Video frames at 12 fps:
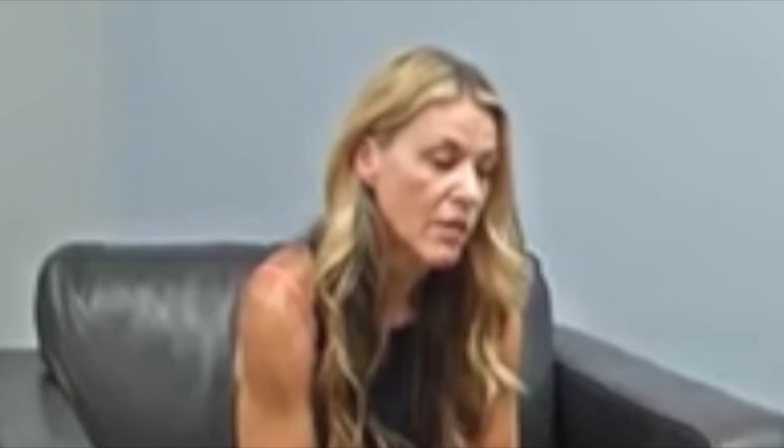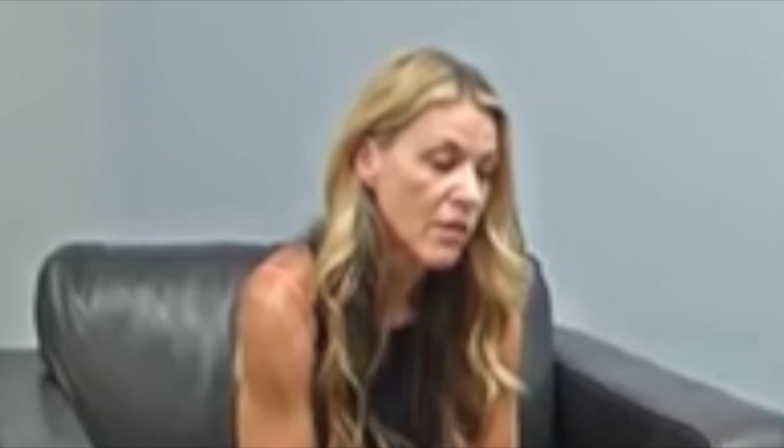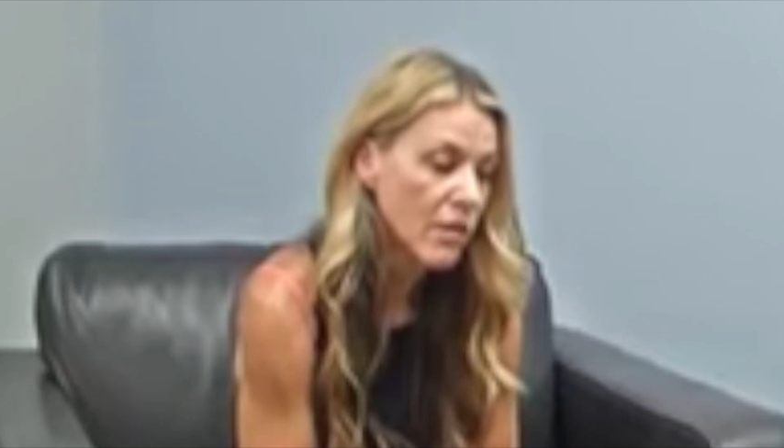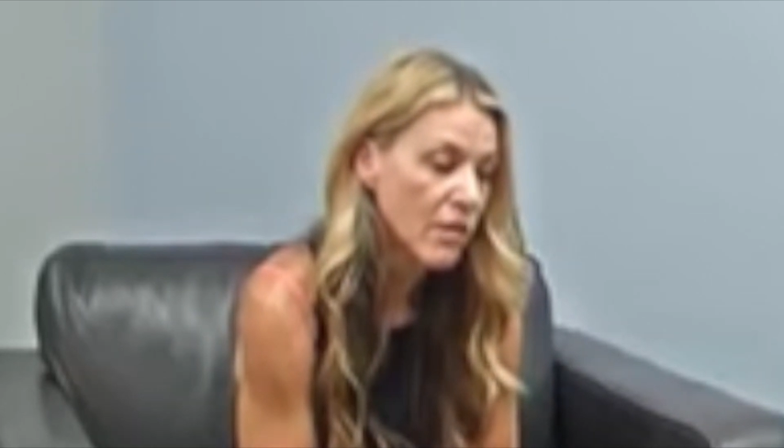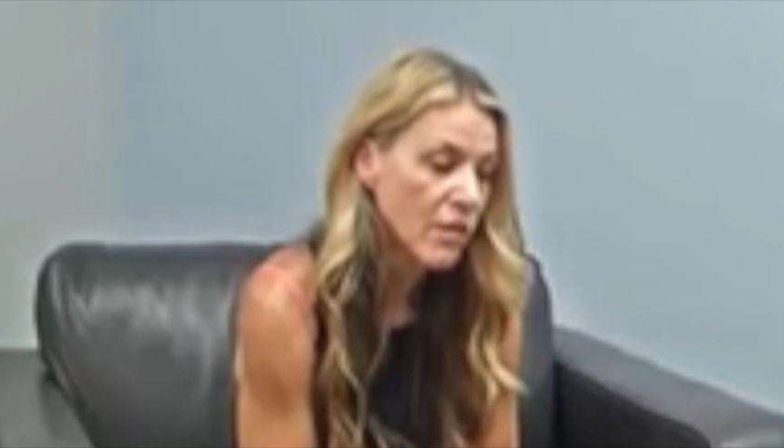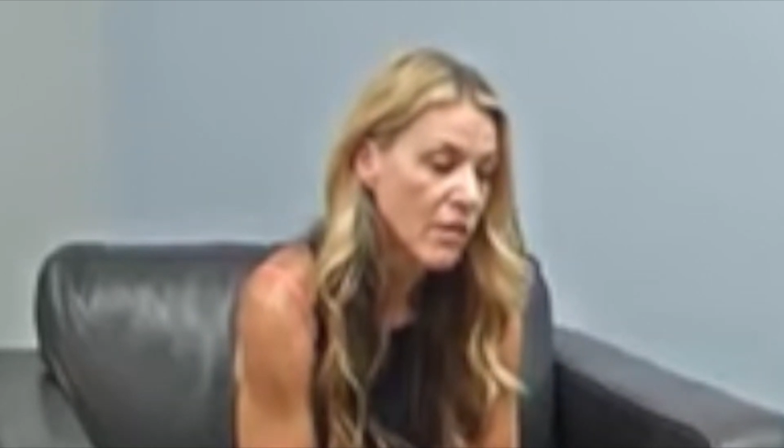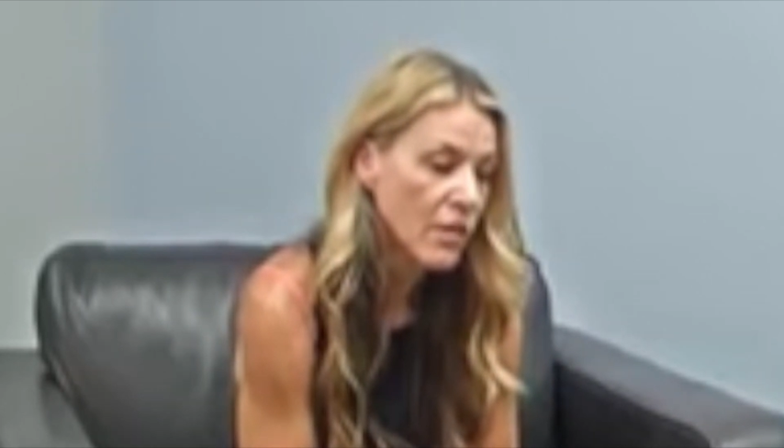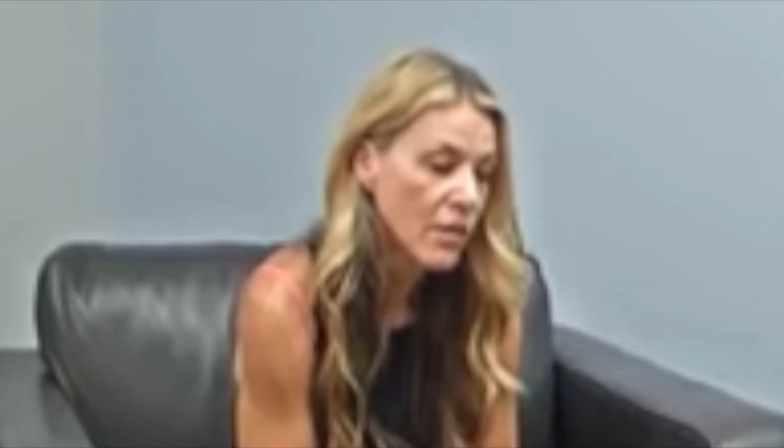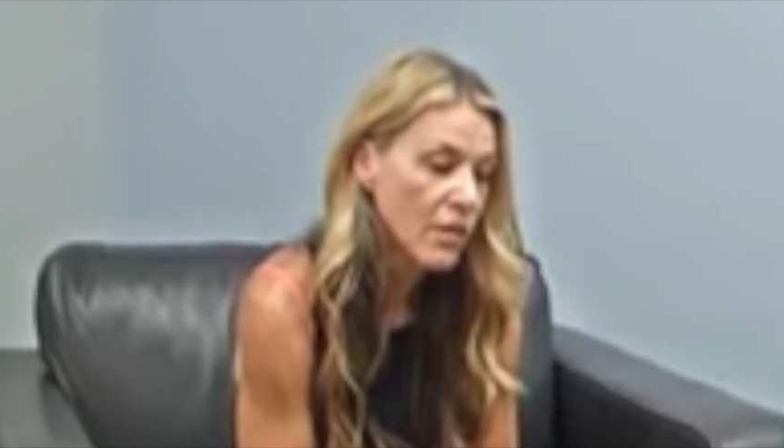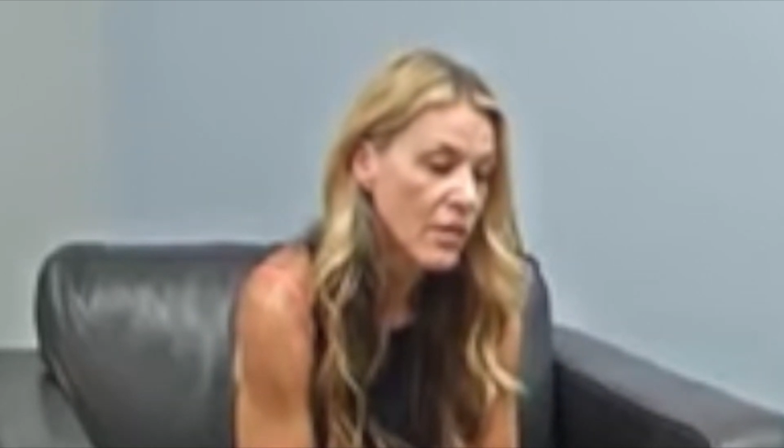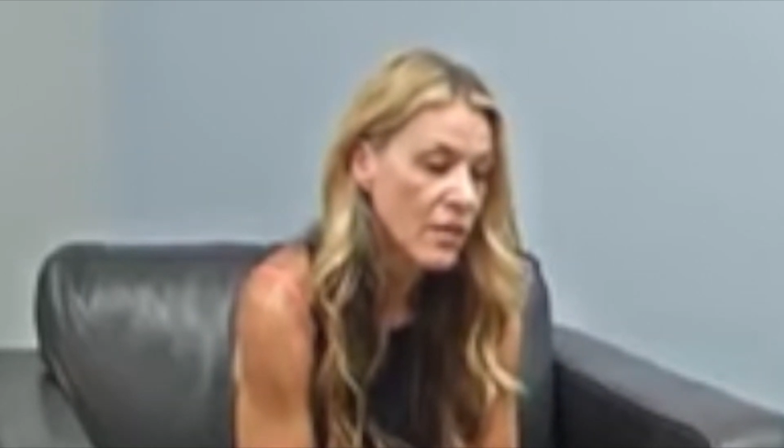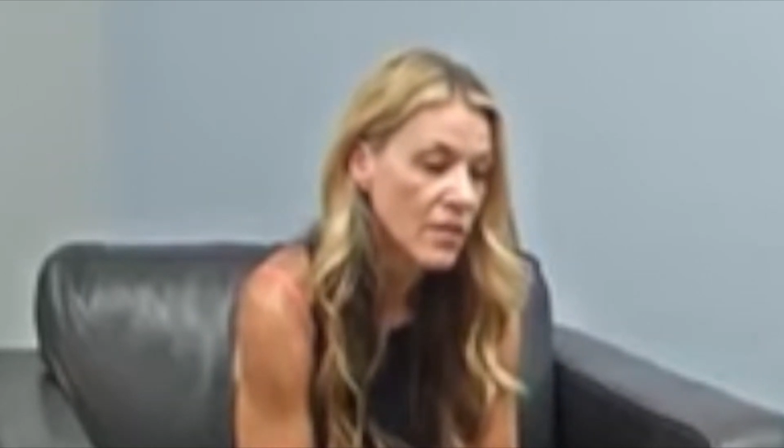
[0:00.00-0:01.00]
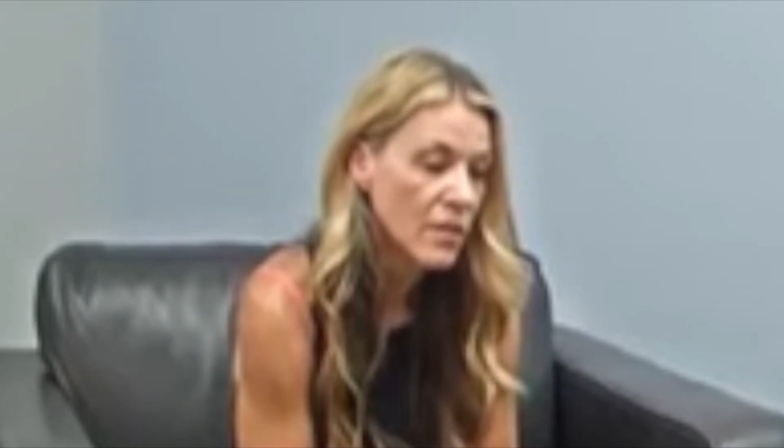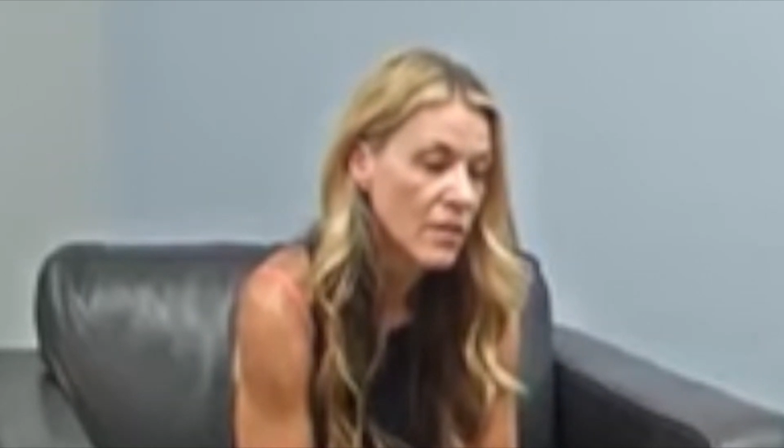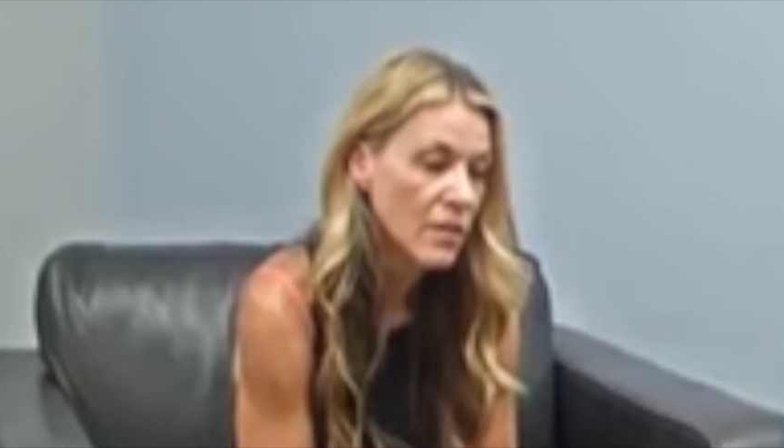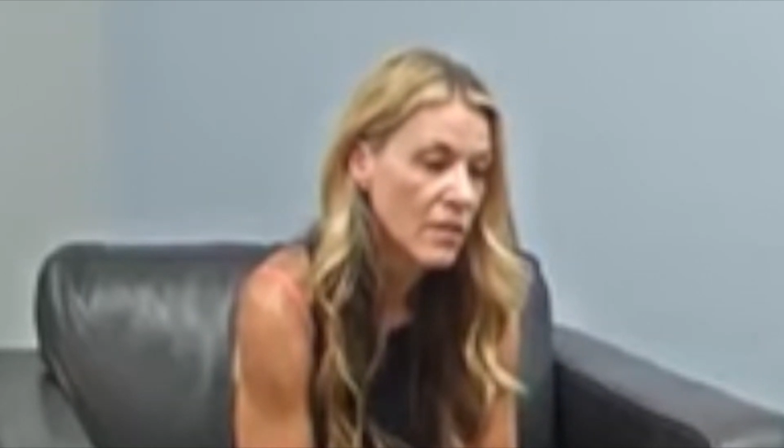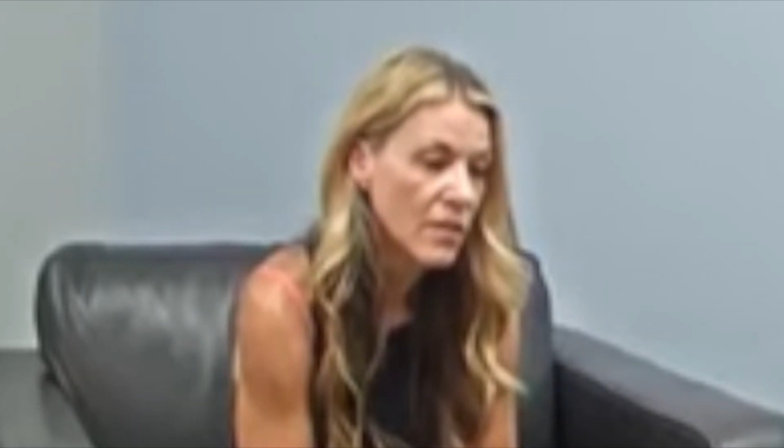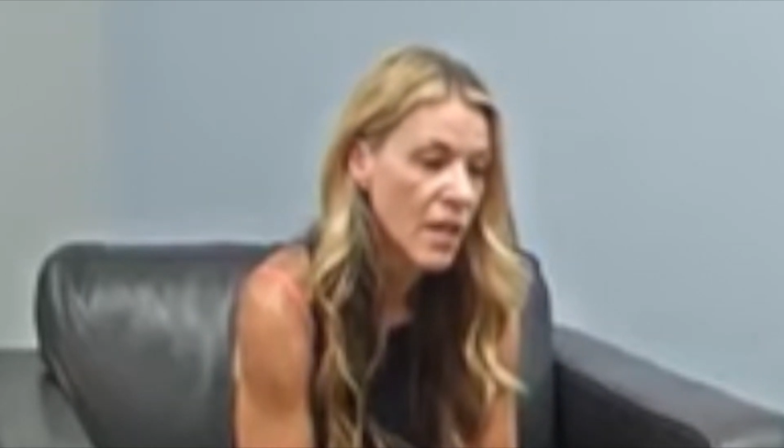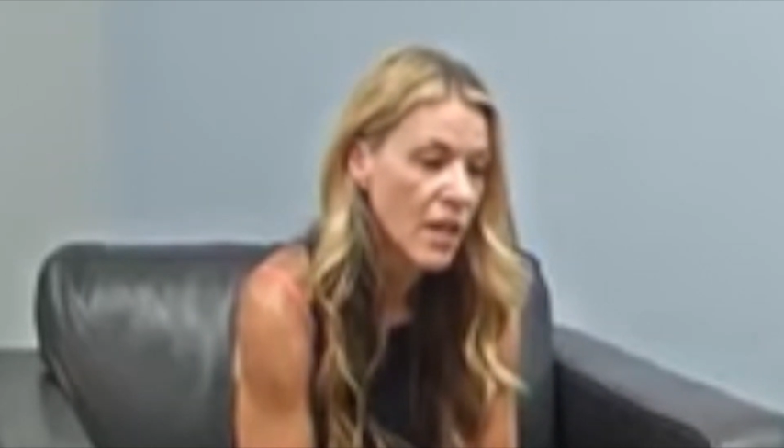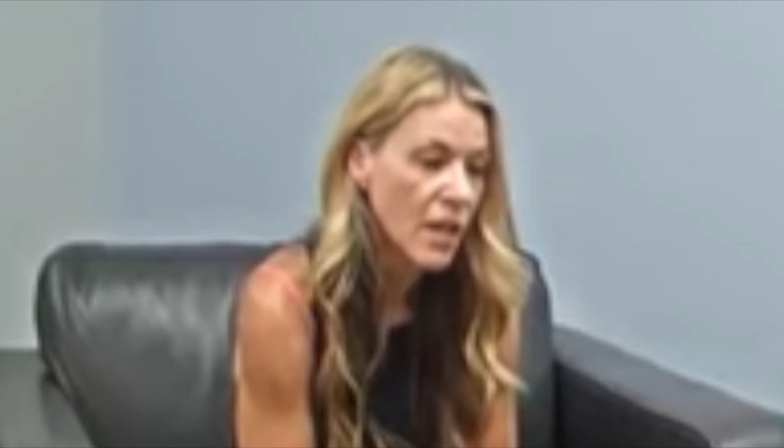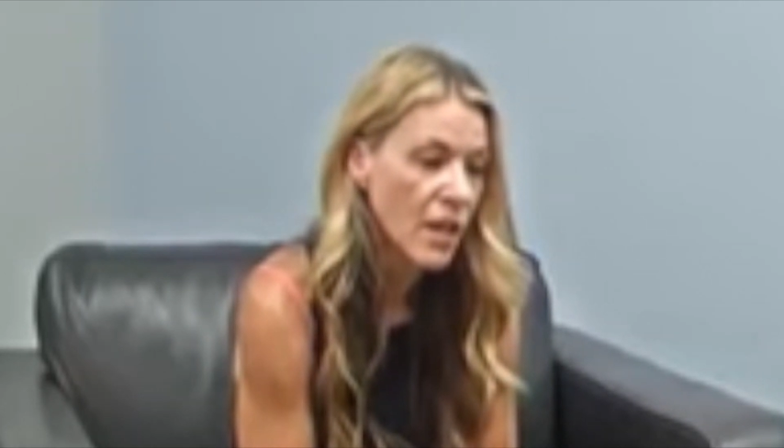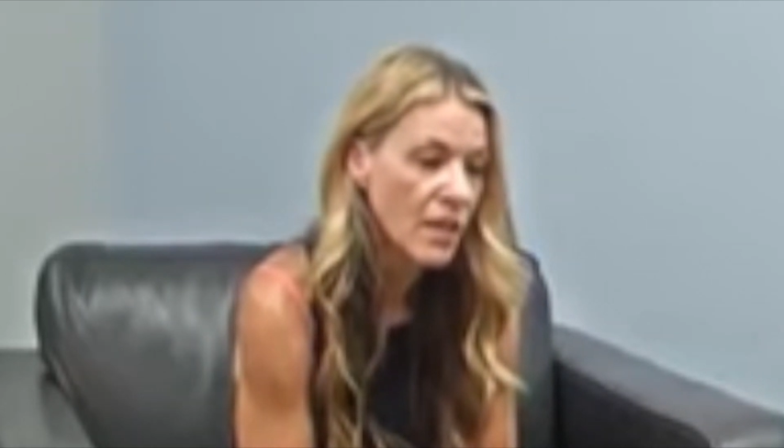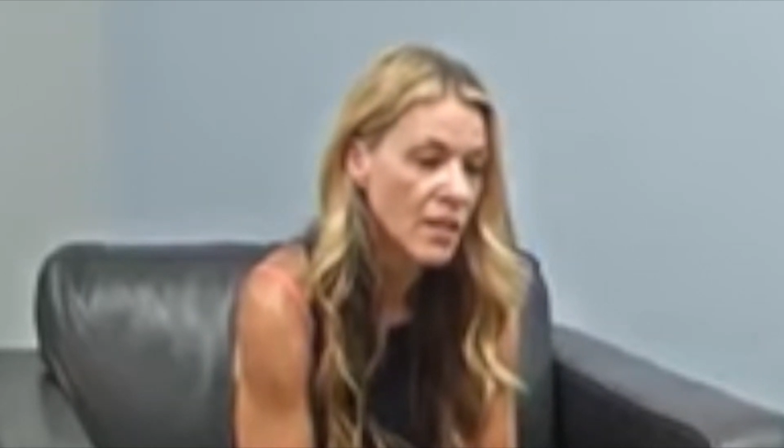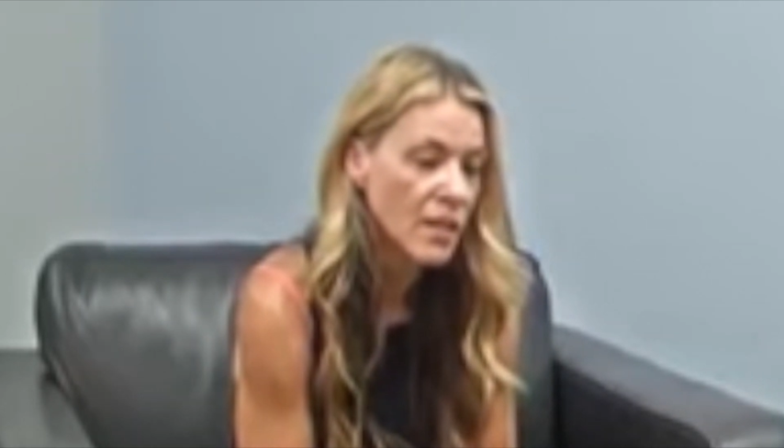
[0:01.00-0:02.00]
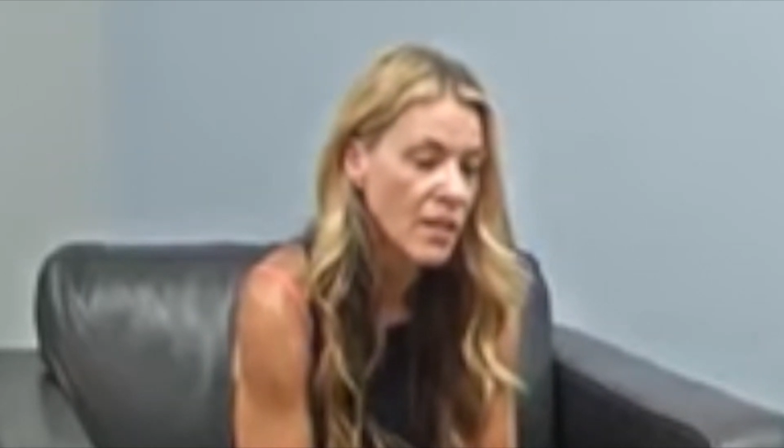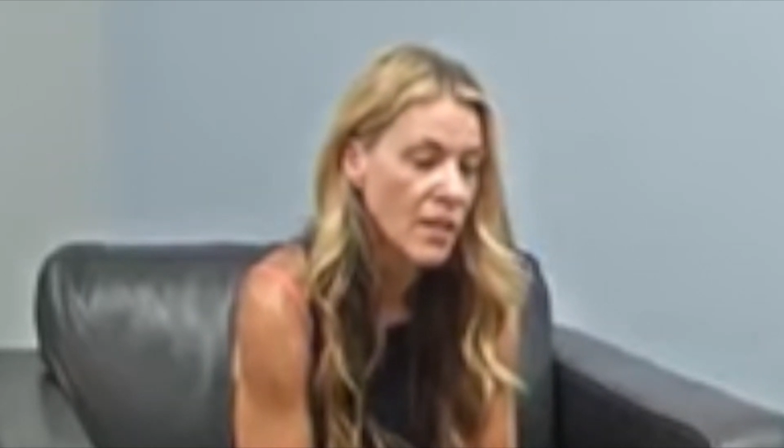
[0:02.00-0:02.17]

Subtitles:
oh, Dad.